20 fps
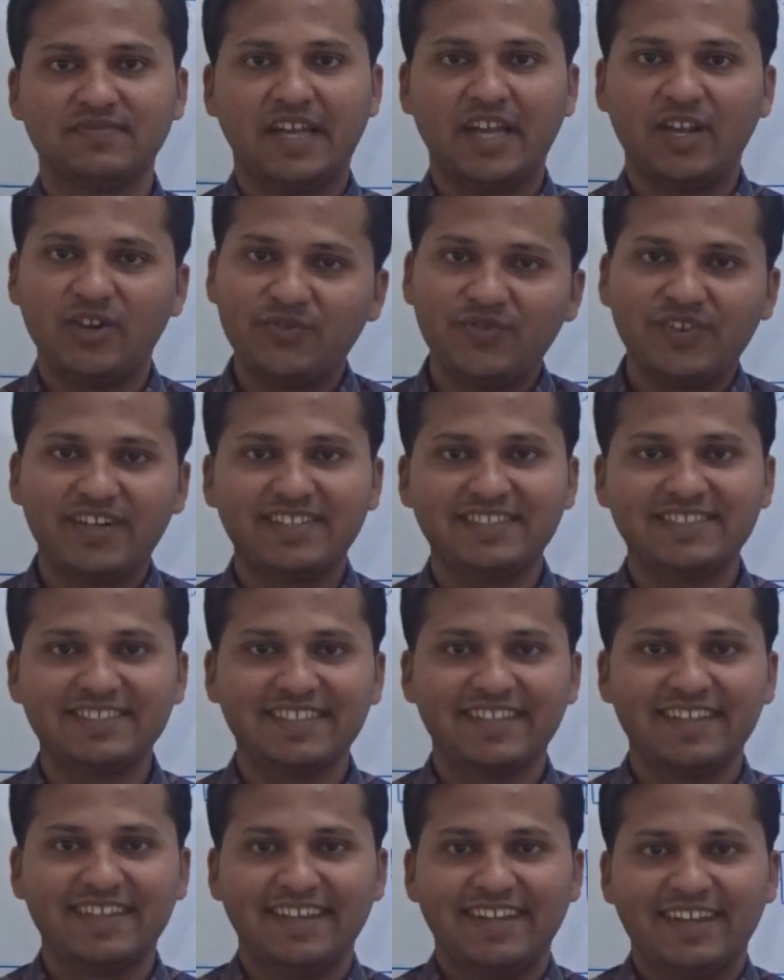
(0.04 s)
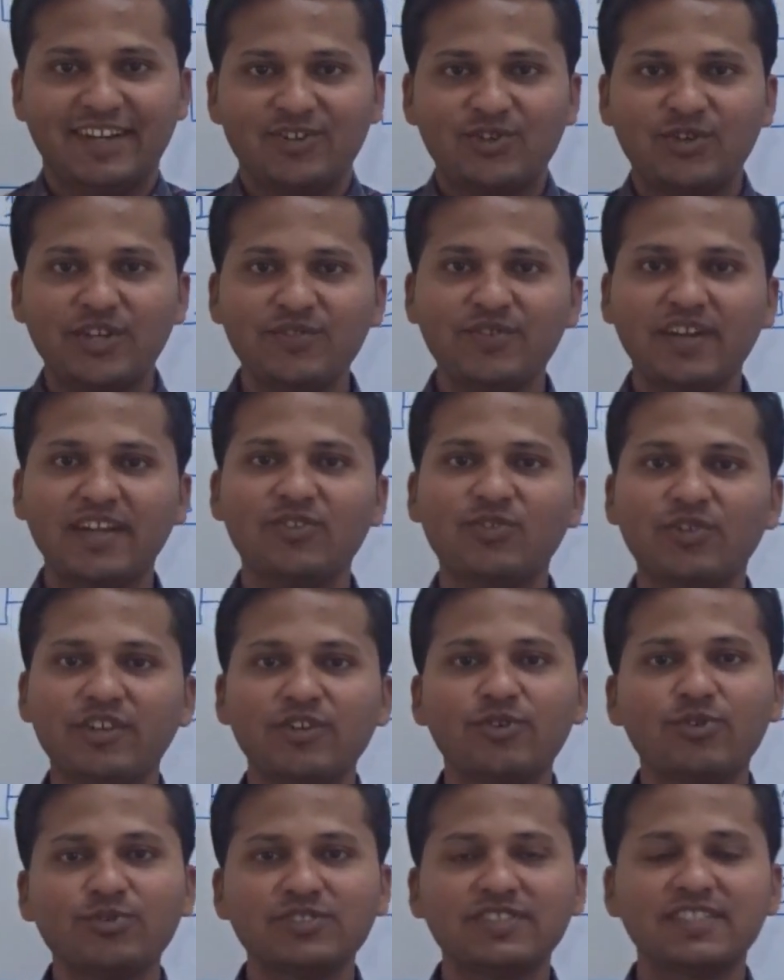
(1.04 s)
Hello friends, today we are
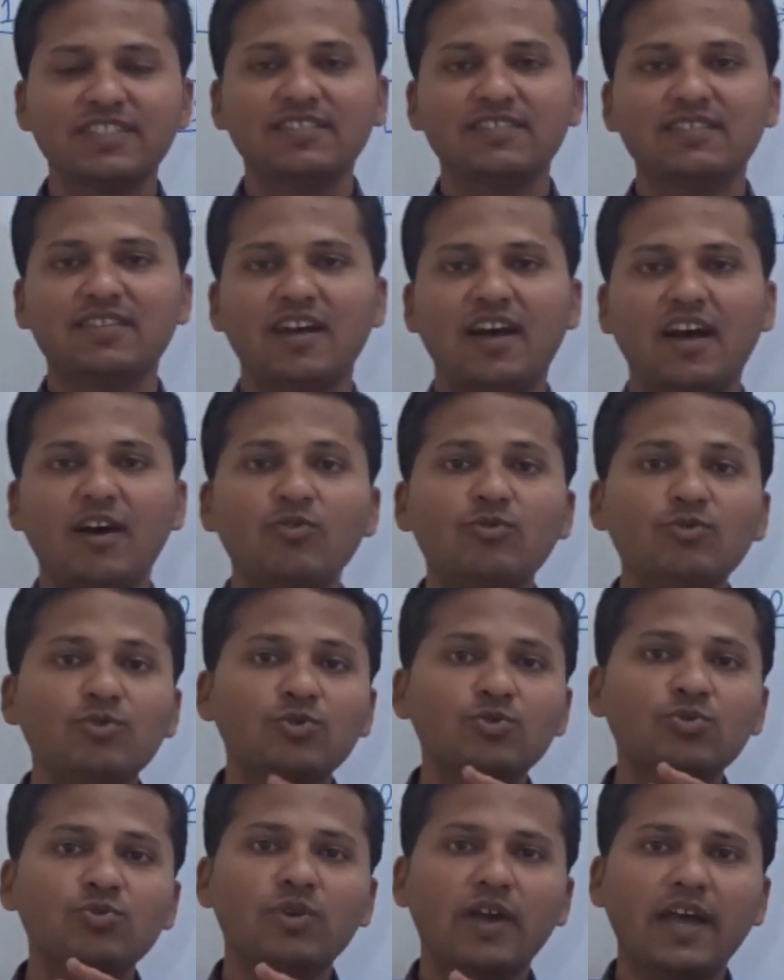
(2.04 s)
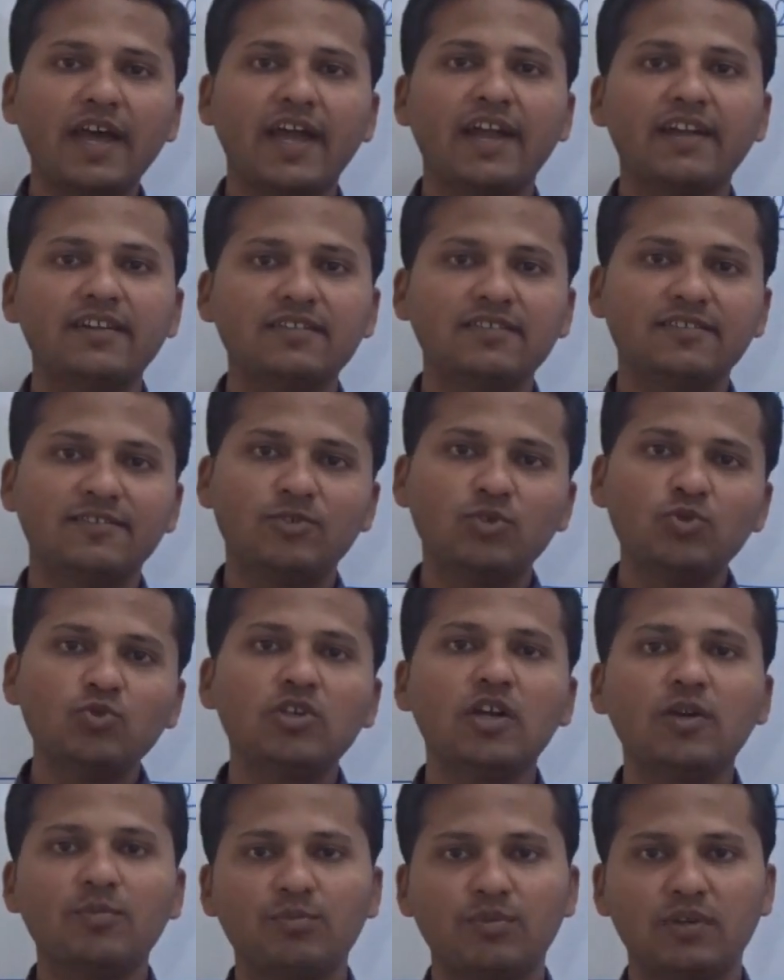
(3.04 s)
going to see how to add two
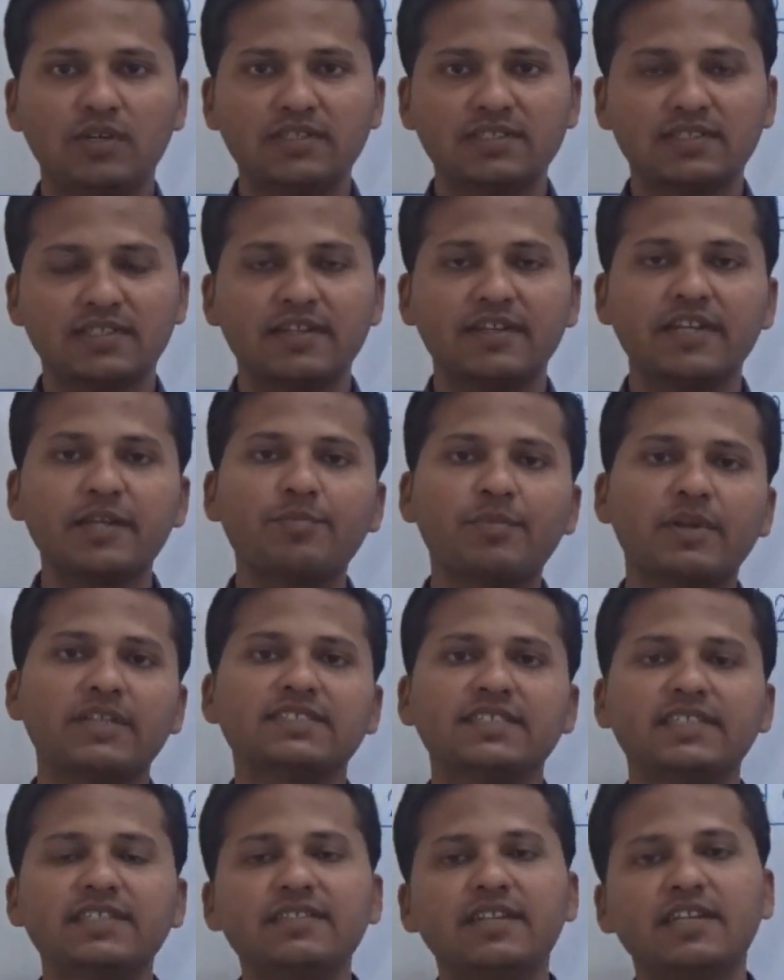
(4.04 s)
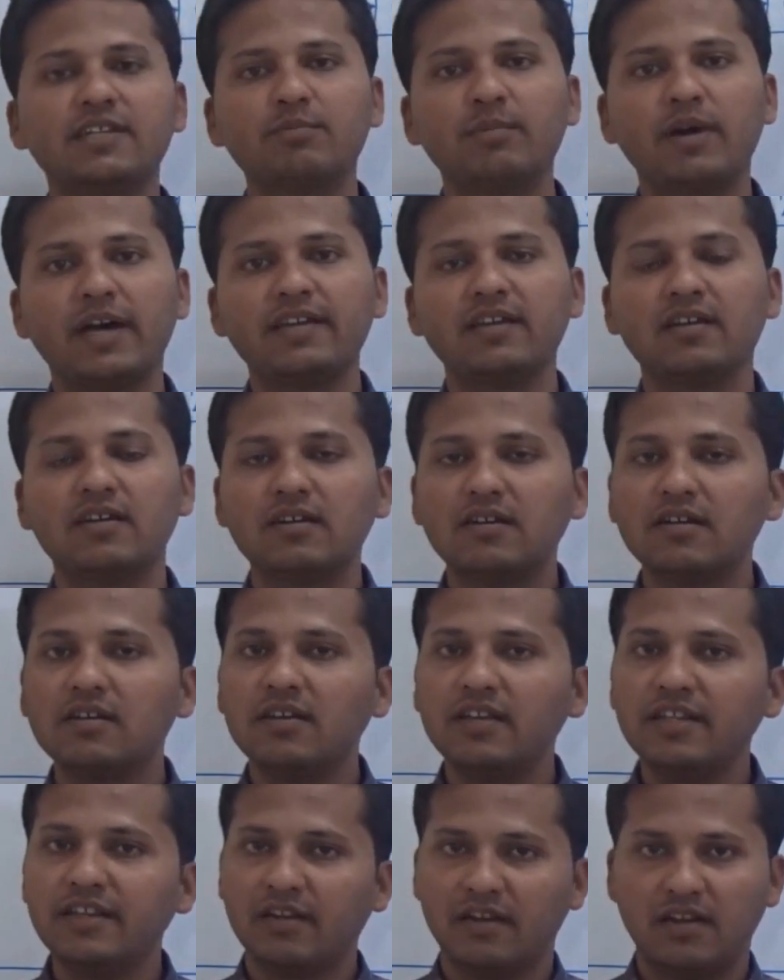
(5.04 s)
numbers represented by a
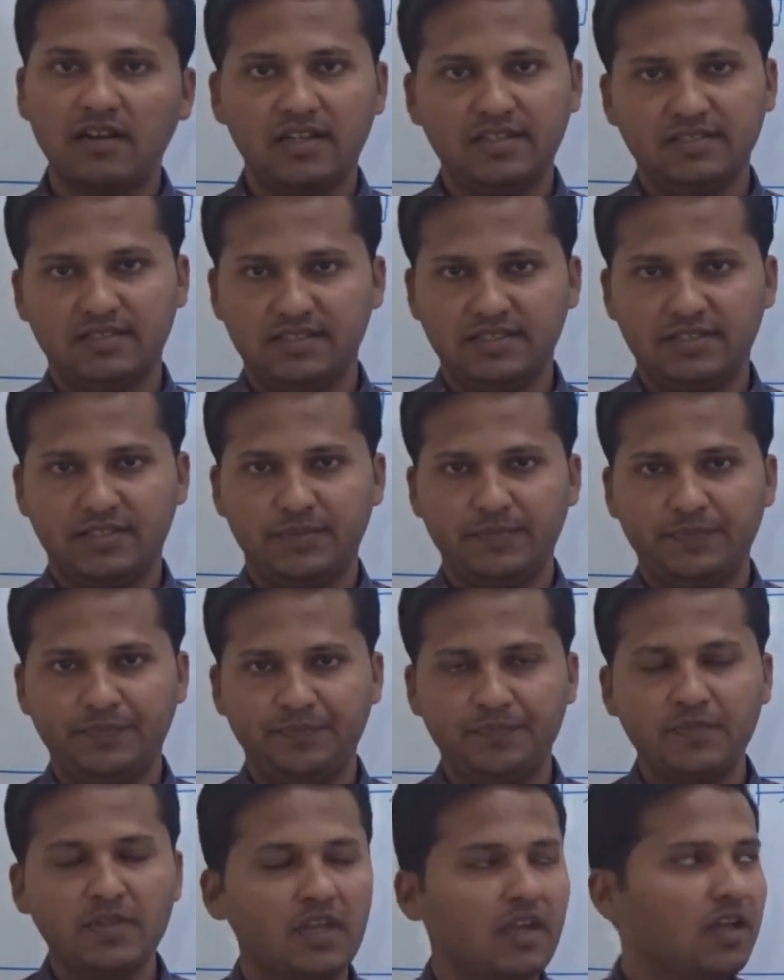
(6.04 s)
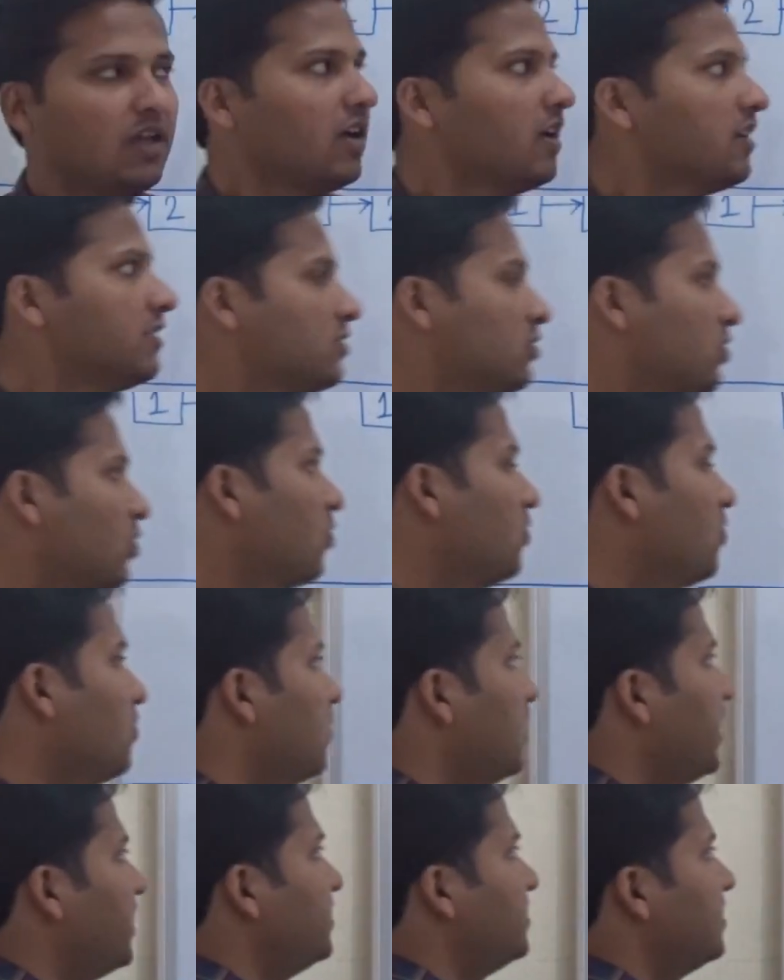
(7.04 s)
linked list.
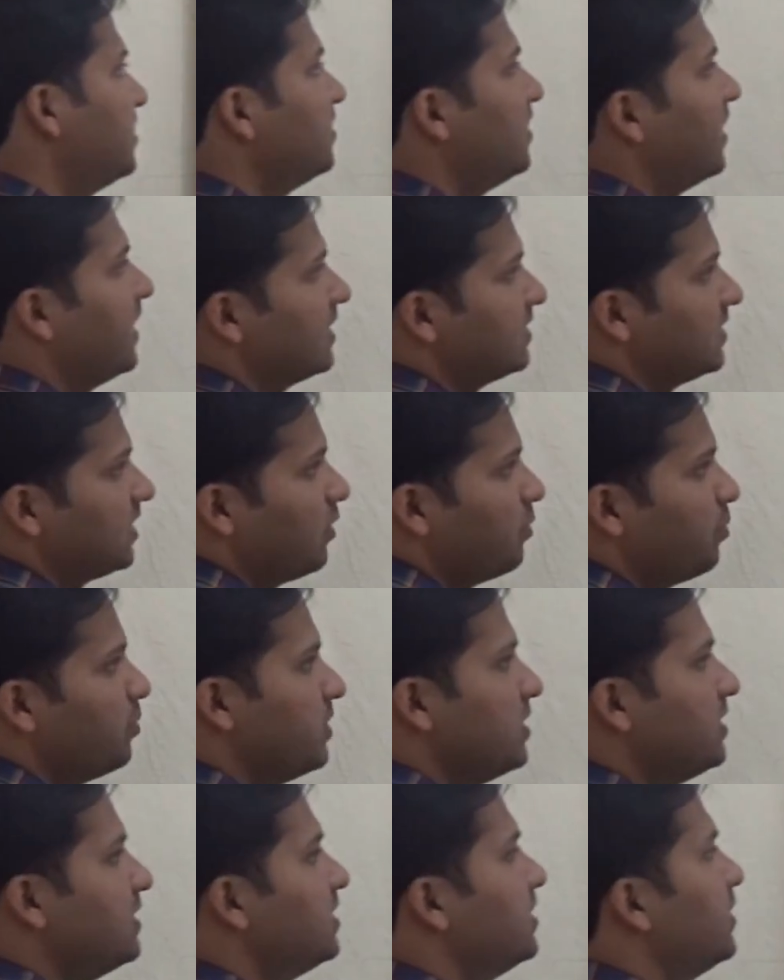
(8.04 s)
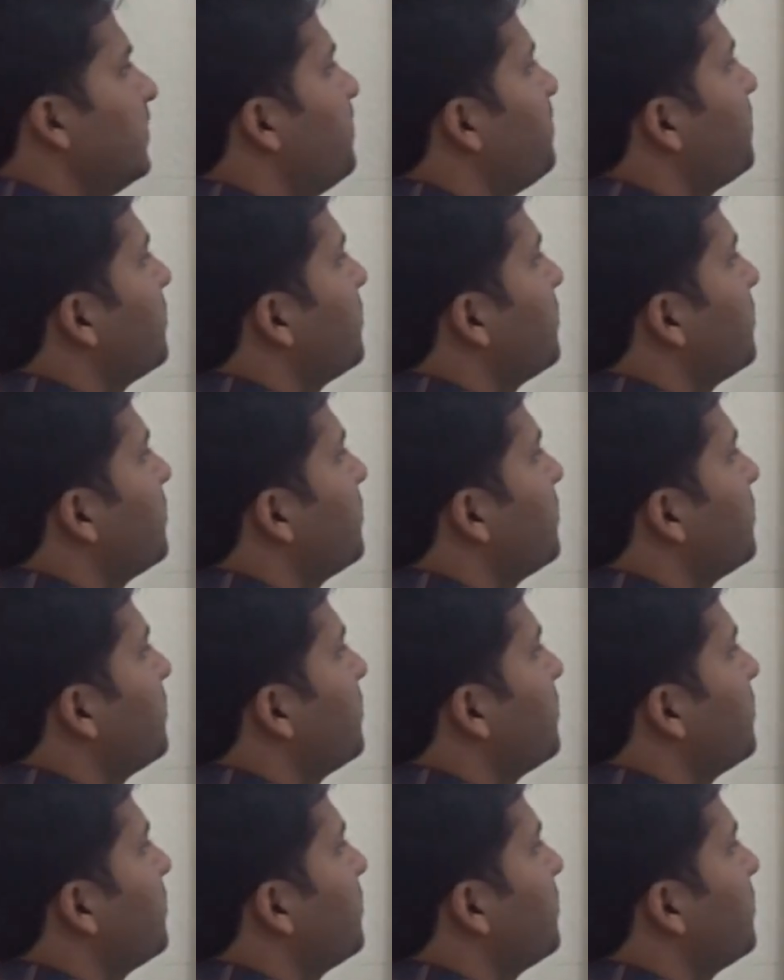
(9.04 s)
So let's see the examples.